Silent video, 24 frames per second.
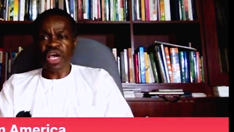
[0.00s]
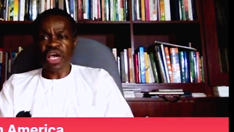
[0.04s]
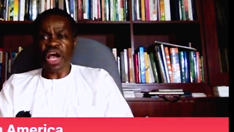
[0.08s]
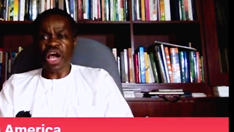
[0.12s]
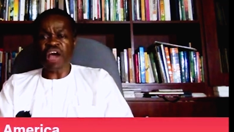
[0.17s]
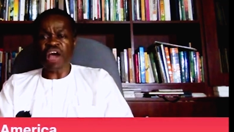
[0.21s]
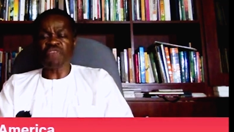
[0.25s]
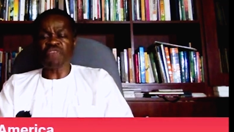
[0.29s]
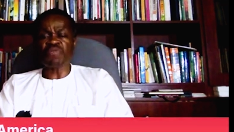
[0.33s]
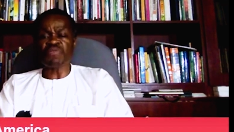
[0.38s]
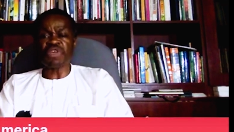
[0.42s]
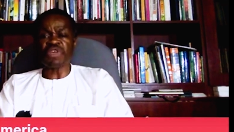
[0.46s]

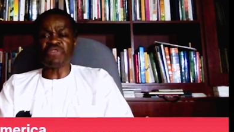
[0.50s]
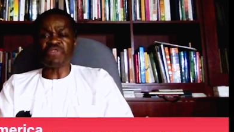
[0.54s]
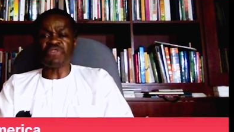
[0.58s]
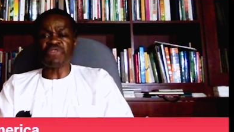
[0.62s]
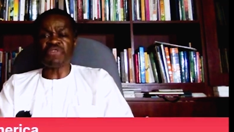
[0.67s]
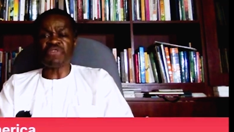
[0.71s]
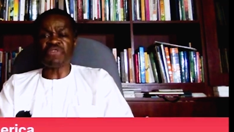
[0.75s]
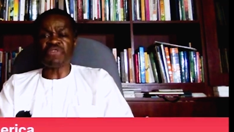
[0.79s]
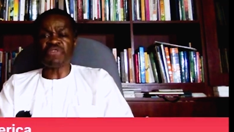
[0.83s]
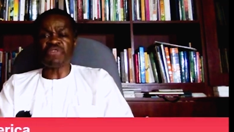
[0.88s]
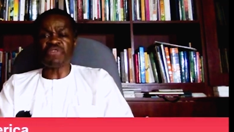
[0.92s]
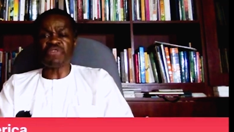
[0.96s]
I've been
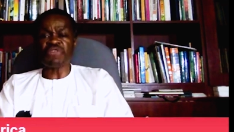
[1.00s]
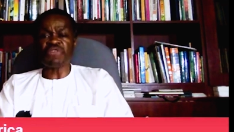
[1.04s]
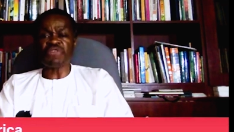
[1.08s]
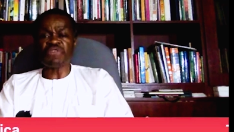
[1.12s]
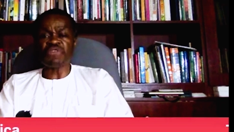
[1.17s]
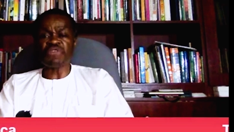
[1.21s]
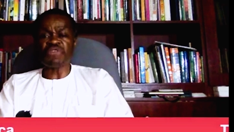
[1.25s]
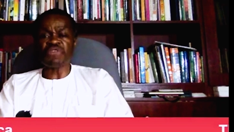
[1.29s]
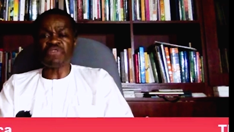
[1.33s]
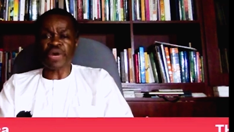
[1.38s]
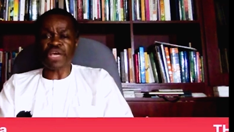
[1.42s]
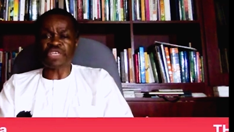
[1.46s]
very
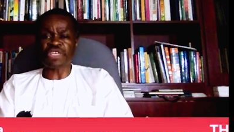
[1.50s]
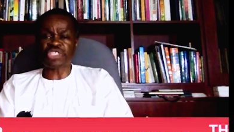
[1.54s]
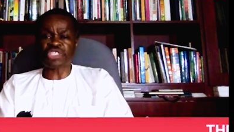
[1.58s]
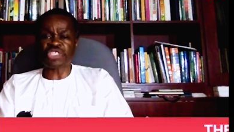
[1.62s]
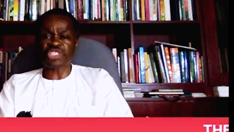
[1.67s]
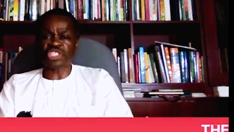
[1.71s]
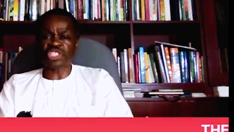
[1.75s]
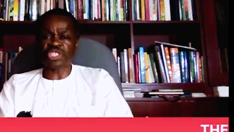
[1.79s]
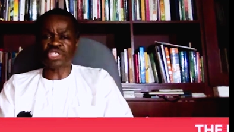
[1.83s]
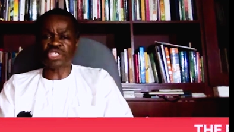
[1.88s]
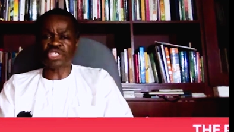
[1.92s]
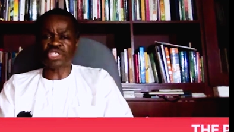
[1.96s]

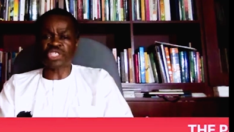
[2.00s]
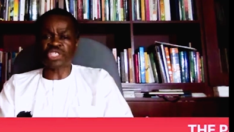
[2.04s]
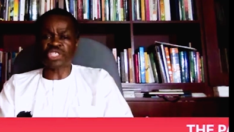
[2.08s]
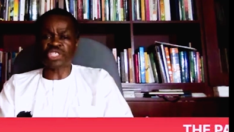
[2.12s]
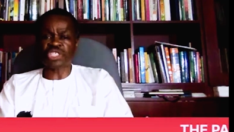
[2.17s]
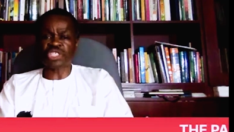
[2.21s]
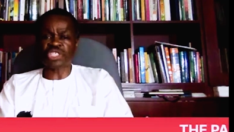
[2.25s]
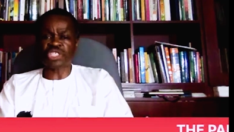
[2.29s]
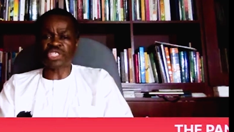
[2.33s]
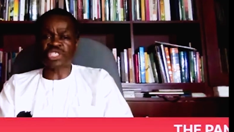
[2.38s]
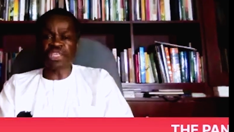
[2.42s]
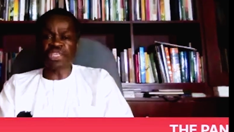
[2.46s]
impressed
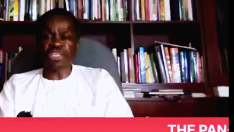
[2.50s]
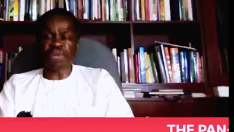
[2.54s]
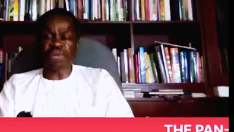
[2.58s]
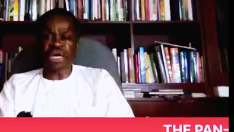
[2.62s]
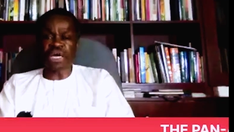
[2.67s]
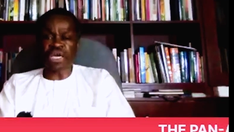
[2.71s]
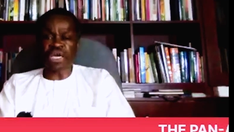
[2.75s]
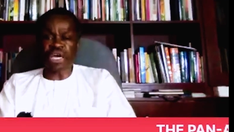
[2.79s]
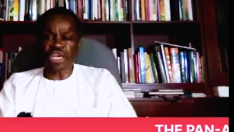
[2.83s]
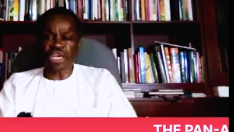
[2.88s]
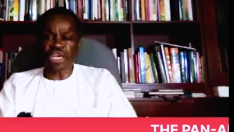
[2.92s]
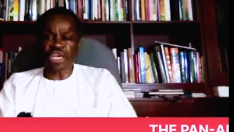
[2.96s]

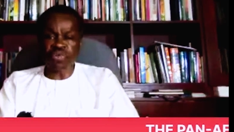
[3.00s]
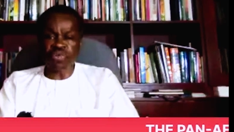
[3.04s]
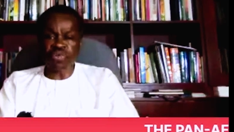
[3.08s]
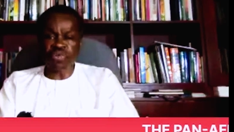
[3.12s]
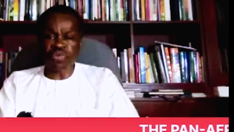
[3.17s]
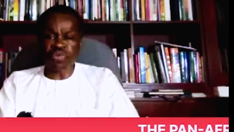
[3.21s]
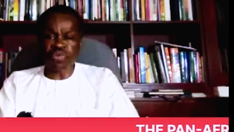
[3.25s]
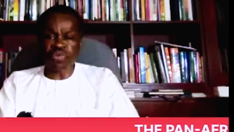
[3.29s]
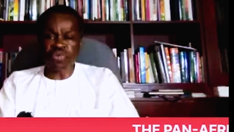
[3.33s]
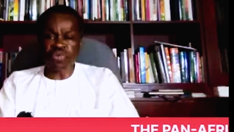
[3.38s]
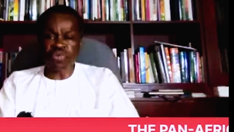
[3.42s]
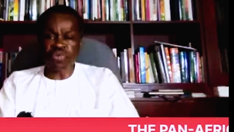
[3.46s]
by the manner
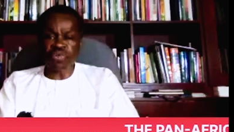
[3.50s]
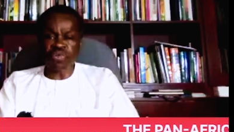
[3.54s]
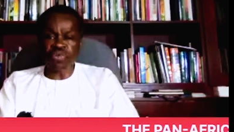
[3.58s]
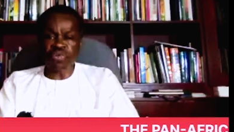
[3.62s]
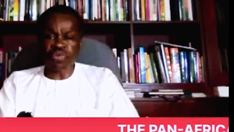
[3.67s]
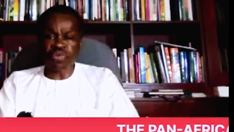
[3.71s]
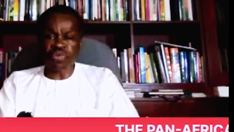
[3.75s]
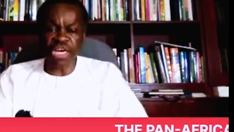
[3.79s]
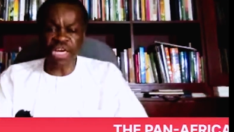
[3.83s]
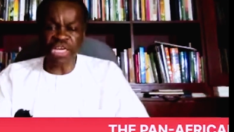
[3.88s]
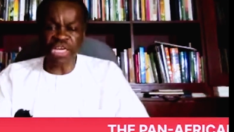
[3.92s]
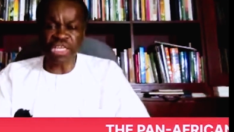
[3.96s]
in which
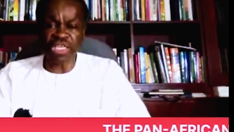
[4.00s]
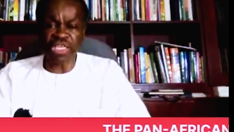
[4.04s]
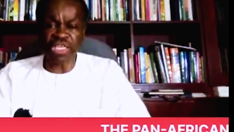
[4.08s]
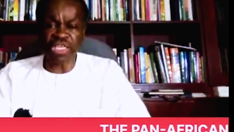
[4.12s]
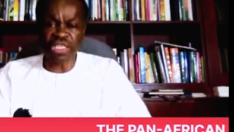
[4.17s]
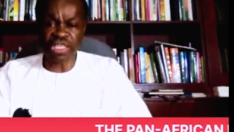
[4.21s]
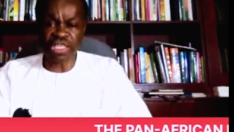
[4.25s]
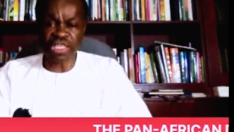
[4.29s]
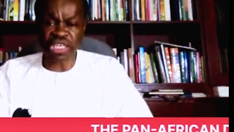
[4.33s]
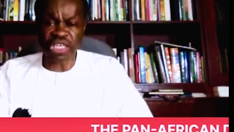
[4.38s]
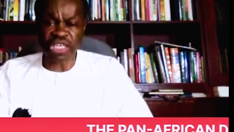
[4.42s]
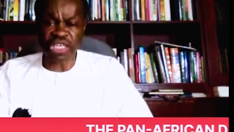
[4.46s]
some
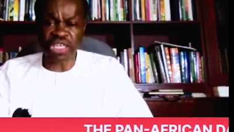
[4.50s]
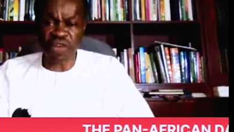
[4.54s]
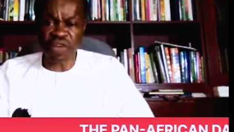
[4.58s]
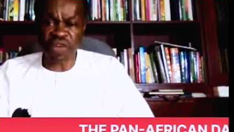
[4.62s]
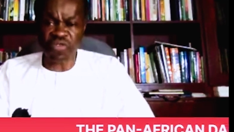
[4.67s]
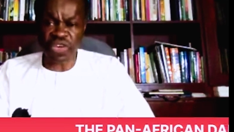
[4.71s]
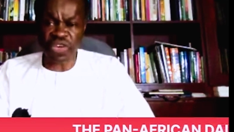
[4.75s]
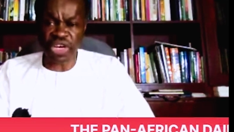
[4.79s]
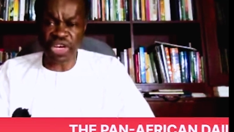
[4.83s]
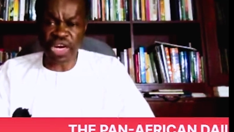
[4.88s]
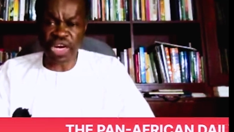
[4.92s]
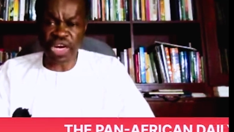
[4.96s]
younger
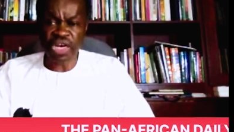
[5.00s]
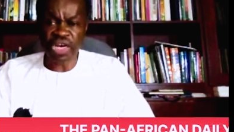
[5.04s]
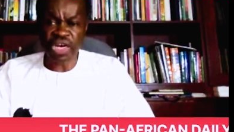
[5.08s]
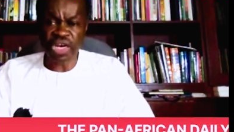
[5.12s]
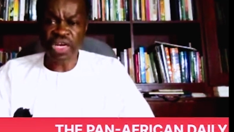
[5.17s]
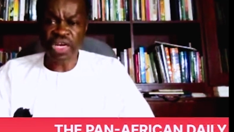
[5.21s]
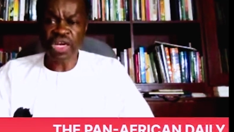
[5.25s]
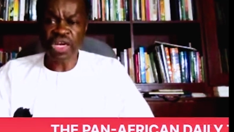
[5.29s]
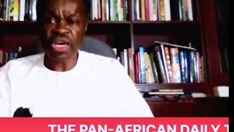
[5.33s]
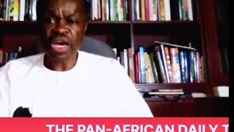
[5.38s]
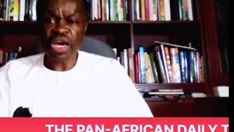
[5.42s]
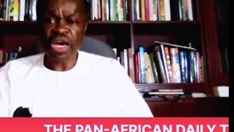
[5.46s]
leaders in
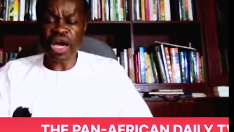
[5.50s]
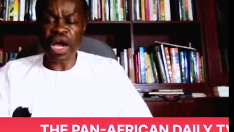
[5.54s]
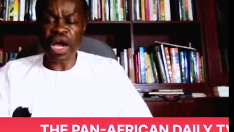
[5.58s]
Africa